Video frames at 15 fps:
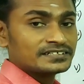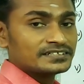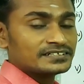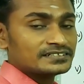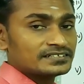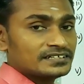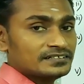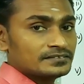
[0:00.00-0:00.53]

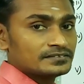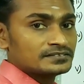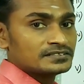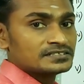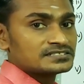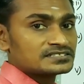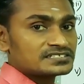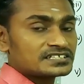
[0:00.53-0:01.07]
in the
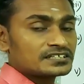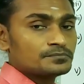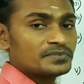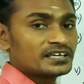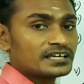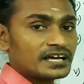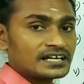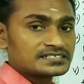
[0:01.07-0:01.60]

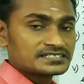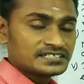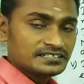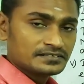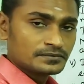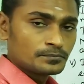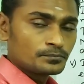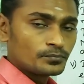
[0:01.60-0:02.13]
succinic
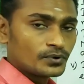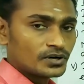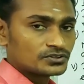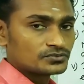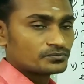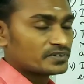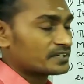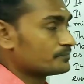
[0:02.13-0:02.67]
acid
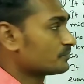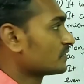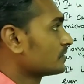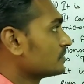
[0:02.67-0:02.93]
pathway.